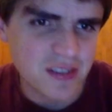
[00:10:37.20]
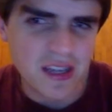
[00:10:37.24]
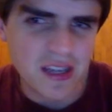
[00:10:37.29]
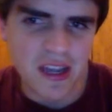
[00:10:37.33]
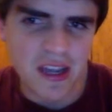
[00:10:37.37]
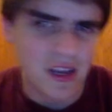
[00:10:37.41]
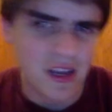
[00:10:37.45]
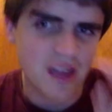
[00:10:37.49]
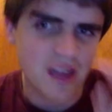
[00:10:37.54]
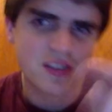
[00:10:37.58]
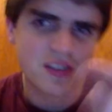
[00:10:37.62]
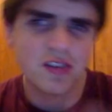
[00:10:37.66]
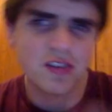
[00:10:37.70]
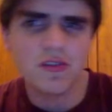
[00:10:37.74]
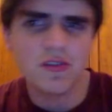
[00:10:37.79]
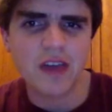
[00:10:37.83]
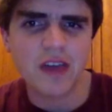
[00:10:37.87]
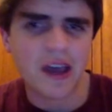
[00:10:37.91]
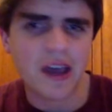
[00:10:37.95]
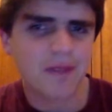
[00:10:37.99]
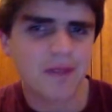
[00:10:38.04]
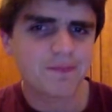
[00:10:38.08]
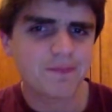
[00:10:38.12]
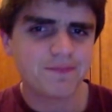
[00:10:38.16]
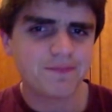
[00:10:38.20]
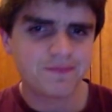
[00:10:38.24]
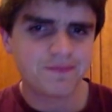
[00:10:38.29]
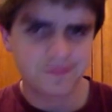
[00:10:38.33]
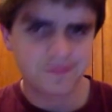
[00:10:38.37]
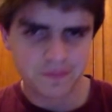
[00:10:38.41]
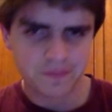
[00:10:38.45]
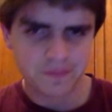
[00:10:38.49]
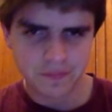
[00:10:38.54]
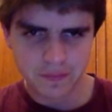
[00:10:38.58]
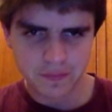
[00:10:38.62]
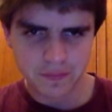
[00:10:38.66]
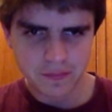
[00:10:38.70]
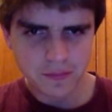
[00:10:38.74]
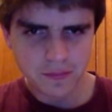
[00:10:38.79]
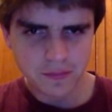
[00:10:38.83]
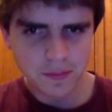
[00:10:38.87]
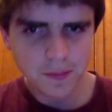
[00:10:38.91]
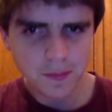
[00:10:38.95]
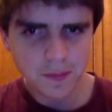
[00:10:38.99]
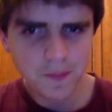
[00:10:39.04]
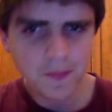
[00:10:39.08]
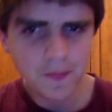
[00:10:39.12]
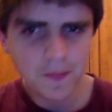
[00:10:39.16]
And to do that,
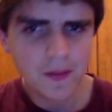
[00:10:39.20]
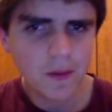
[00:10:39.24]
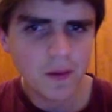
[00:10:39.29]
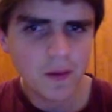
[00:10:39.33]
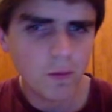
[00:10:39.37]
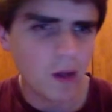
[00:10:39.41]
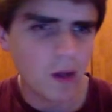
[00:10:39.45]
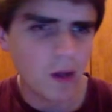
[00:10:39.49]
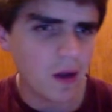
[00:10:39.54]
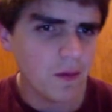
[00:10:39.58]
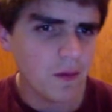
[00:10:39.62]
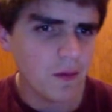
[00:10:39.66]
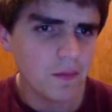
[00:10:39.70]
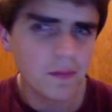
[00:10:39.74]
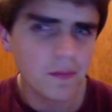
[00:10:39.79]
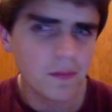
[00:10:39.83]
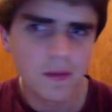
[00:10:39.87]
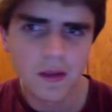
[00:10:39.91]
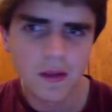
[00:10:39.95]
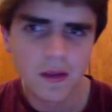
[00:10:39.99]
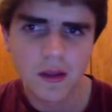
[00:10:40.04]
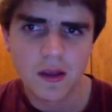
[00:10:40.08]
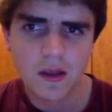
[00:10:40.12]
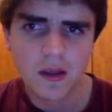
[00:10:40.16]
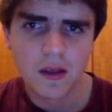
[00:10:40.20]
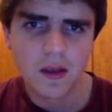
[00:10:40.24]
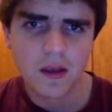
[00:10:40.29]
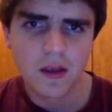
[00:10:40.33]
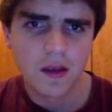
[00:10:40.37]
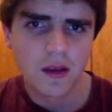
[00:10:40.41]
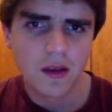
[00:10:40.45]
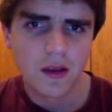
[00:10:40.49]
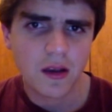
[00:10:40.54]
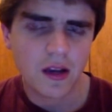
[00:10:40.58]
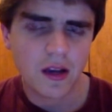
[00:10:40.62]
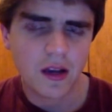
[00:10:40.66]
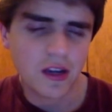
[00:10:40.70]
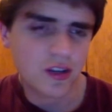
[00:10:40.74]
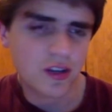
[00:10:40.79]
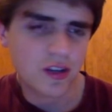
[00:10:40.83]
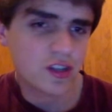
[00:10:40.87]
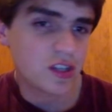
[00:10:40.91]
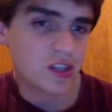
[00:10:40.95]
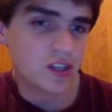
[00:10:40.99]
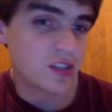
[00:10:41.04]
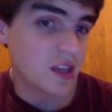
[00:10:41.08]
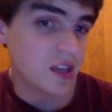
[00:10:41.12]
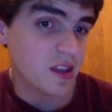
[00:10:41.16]
well, I should
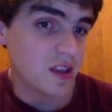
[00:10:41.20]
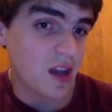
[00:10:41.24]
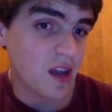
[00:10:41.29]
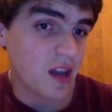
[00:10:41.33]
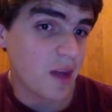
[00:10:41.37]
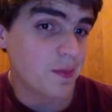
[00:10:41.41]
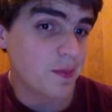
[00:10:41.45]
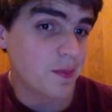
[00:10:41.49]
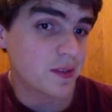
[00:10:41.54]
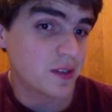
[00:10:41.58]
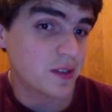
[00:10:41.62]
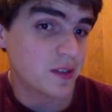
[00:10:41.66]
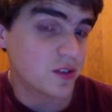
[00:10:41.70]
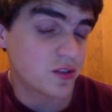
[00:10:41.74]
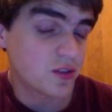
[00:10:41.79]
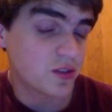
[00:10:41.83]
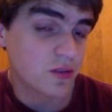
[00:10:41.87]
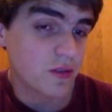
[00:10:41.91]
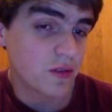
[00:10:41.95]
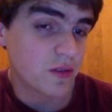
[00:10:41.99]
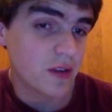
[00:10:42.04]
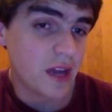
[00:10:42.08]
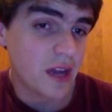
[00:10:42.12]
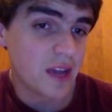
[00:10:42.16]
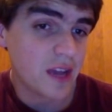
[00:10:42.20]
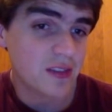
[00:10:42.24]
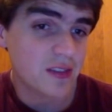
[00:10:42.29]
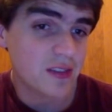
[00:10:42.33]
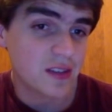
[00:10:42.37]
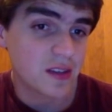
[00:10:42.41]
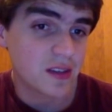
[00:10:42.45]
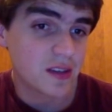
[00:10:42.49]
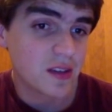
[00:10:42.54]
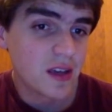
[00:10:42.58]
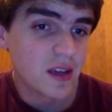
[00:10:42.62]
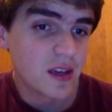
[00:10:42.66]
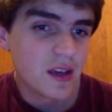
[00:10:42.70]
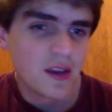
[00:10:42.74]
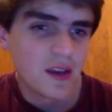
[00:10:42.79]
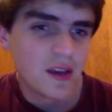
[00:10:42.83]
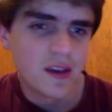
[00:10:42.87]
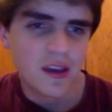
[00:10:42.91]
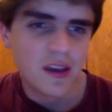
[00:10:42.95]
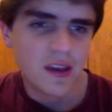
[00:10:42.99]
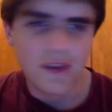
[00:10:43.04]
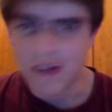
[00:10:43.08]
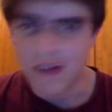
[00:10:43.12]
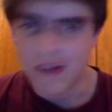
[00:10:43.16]
just say the opposite is true of an acid.
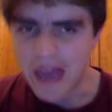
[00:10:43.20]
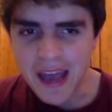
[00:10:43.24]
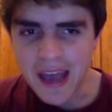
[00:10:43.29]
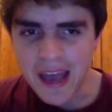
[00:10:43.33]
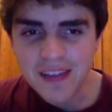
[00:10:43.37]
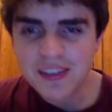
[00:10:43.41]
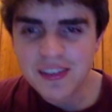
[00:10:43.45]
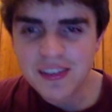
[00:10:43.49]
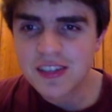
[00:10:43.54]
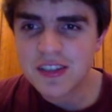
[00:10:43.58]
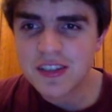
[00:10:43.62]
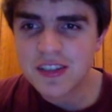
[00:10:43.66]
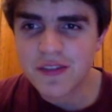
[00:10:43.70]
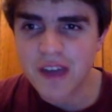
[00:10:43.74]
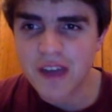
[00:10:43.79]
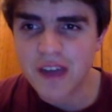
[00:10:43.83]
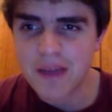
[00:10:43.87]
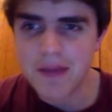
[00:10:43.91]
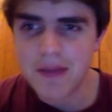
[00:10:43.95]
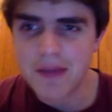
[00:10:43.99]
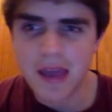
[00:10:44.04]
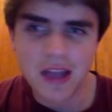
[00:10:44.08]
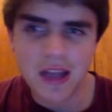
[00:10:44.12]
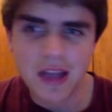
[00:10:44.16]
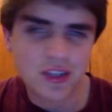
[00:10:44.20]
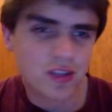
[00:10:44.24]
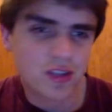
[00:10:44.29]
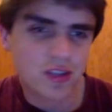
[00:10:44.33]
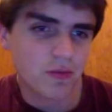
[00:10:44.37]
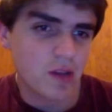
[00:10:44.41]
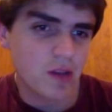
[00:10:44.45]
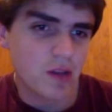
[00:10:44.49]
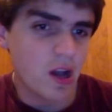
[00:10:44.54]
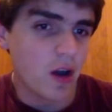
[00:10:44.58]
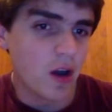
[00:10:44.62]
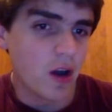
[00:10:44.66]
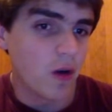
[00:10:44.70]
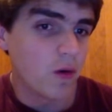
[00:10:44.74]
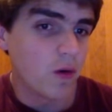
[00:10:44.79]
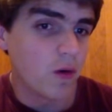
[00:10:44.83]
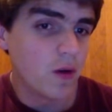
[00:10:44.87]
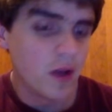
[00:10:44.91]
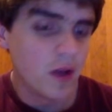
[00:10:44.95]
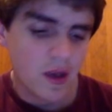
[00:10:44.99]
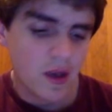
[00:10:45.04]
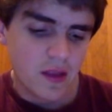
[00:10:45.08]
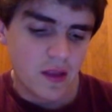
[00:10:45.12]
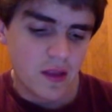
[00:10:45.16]
If an acid is defined by H3O,
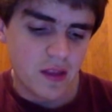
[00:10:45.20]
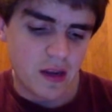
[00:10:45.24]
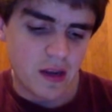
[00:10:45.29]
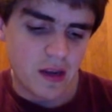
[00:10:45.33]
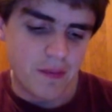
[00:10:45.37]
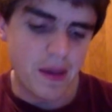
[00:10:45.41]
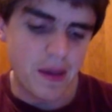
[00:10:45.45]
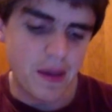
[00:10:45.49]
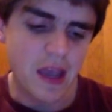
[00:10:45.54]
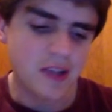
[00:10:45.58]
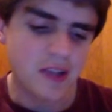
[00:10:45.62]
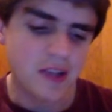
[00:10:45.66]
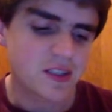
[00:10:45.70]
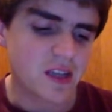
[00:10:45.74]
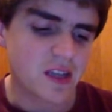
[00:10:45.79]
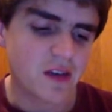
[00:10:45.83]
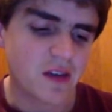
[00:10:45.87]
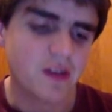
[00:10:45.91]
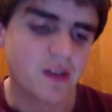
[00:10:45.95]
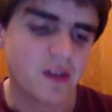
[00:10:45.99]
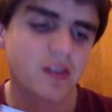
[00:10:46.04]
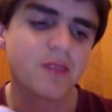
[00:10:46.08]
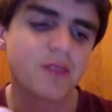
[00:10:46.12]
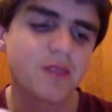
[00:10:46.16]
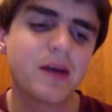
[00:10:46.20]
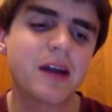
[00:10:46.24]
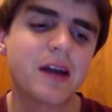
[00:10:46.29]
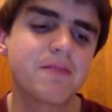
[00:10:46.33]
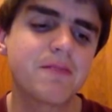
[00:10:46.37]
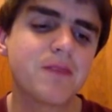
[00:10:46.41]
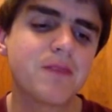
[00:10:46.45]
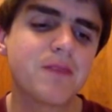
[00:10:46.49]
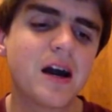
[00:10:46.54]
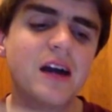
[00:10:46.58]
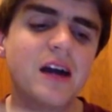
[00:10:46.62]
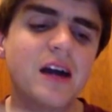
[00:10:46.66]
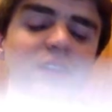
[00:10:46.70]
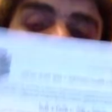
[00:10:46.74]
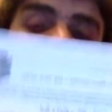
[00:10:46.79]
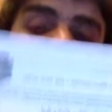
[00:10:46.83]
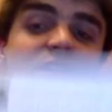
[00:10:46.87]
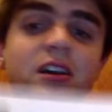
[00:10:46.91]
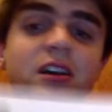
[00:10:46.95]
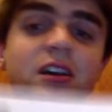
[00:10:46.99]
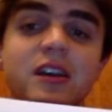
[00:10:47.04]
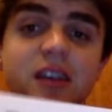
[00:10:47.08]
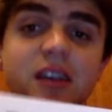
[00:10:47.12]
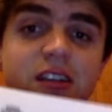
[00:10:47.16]
then a base, down here in the bottom
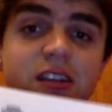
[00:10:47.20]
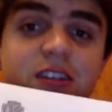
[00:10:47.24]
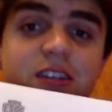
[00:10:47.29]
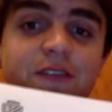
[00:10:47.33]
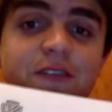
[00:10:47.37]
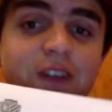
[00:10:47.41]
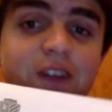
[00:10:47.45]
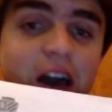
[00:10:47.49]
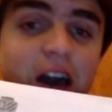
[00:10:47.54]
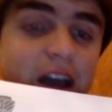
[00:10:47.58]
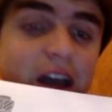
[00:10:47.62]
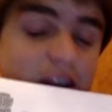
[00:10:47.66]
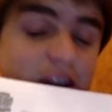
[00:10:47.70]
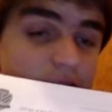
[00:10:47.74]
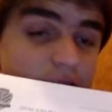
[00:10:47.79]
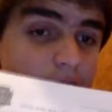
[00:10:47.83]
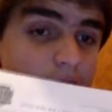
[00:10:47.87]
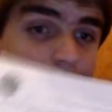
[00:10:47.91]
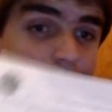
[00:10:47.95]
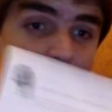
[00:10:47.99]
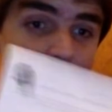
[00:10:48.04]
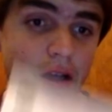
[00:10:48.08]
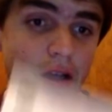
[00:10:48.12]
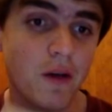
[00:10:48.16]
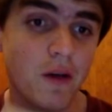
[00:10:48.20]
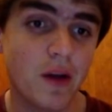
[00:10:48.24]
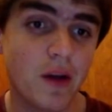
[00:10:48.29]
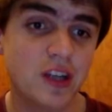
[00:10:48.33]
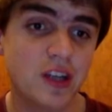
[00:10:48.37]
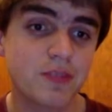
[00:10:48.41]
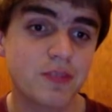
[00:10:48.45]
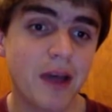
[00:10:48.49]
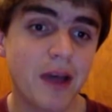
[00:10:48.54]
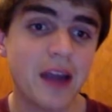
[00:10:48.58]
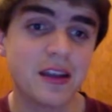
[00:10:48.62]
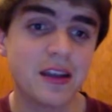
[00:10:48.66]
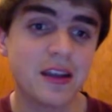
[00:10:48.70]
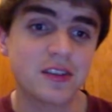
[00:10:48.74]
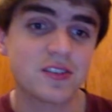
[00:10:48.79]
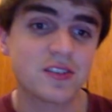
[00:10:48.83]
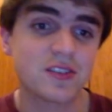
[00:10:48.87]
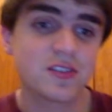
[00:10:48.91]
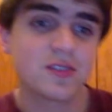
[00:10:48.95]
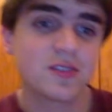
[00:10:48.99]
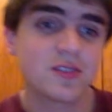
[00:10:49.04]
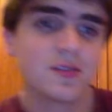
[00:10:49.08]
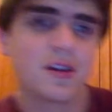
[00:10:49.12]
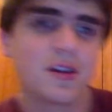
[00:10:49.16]
box, is defined by OH
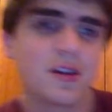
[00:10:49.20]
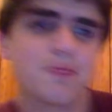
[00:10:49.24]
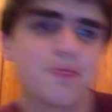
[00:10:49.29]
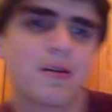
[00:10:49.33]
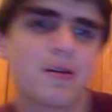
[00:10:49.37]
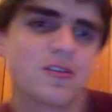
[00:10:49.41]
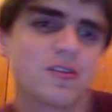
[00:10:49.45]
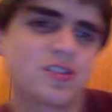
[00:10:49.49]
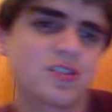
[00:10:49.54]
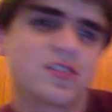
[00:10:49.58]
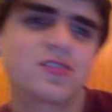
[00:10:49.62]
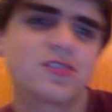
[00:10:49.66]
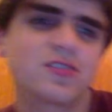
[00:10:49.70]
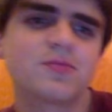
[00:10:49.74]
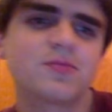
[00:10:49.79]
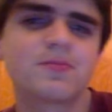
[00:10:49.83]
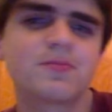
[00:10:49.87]
minus. Apologies.